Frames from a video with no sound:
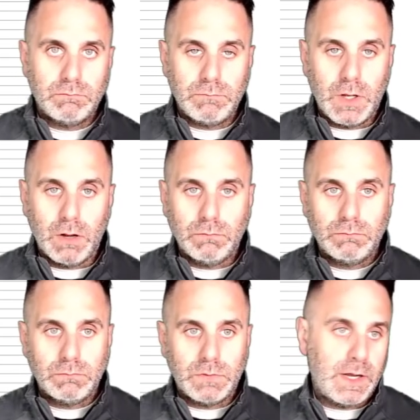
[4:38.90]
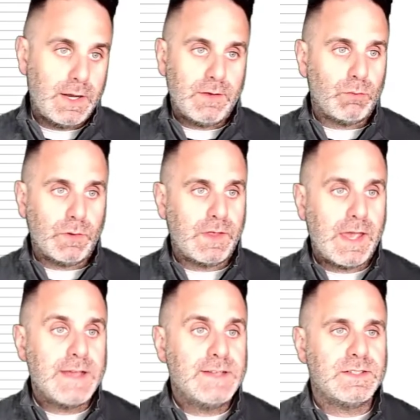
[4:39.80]
you know, need is, what the
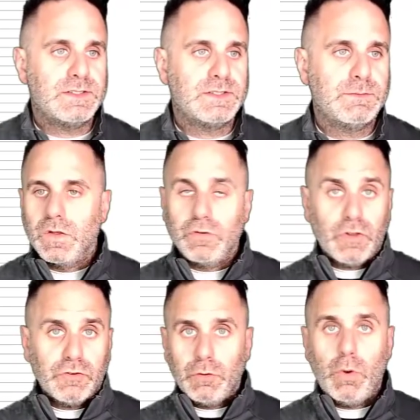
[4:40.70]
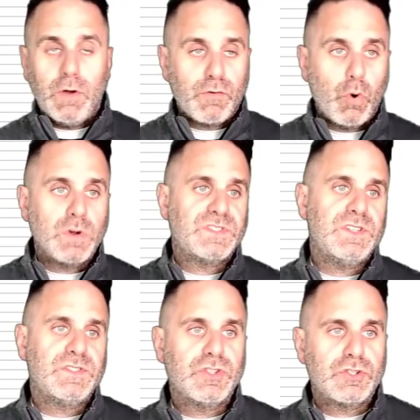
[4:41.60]
case is. There's also, of course, a
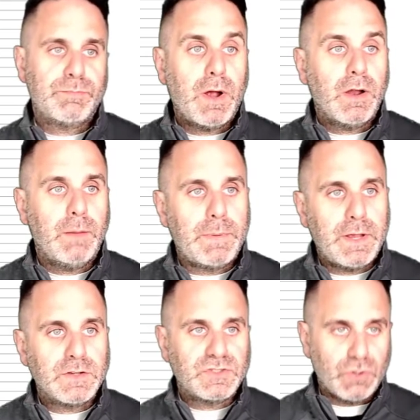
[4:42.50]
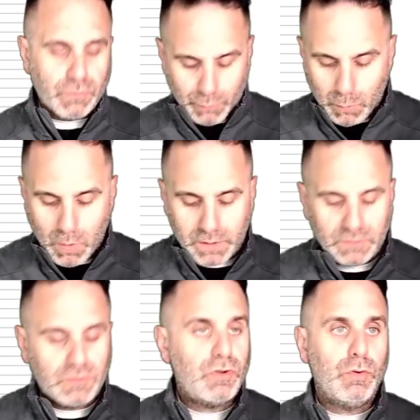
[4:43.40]
search bar up here. So if we
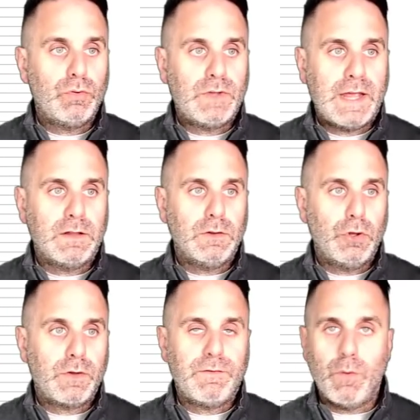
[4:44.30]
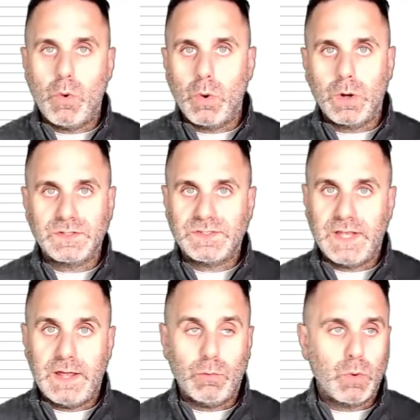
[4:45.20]
wanted to take a look for,
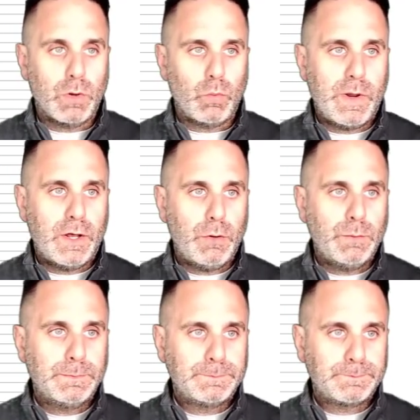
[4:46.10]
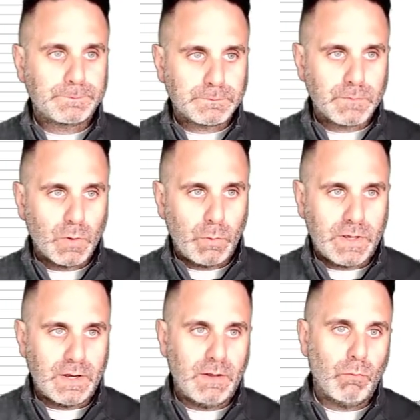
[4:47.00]
say, the word widow, we
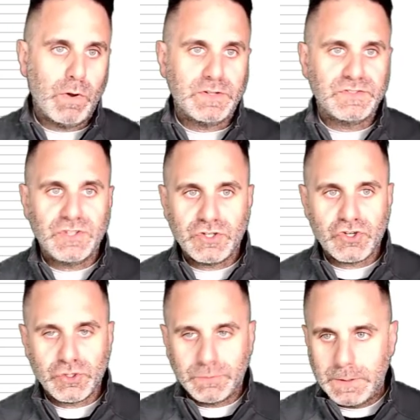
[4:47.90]
can run a search